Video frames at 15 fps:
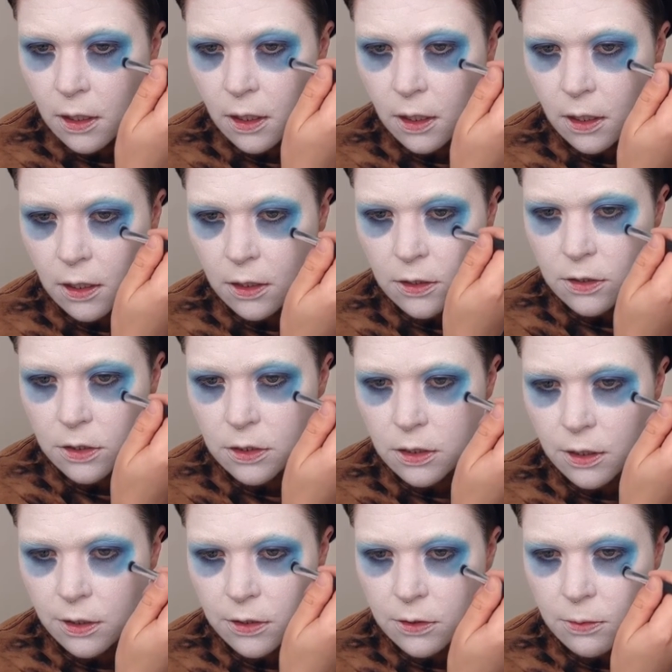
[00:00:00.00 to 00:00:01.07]
and it just
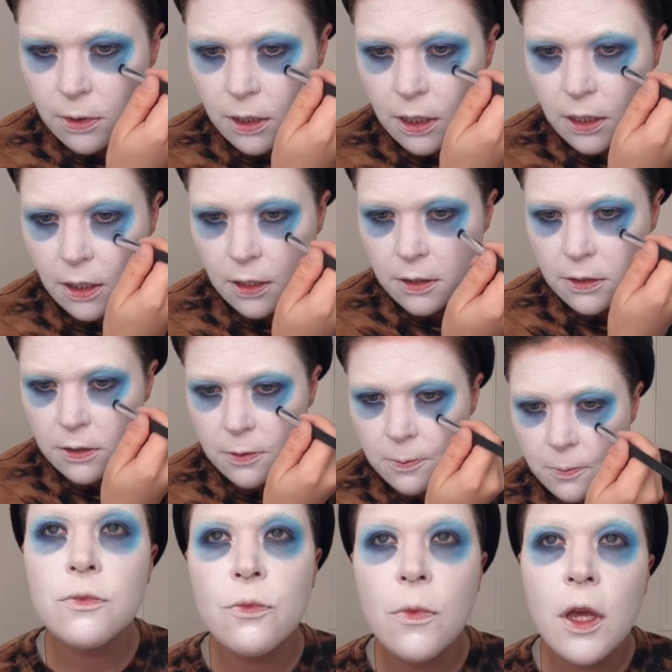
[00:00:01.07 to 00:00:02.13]
looks really nice.
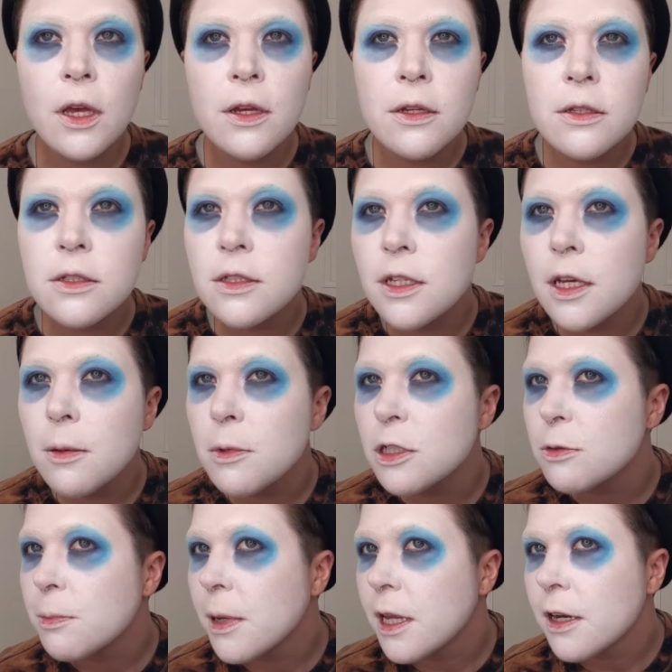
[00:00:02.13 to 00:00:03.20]
See how much
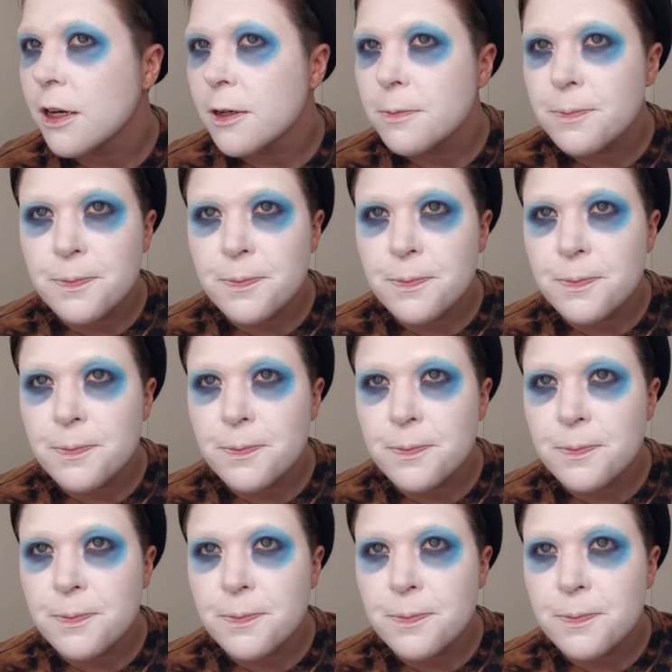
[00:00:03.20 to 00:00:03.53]
better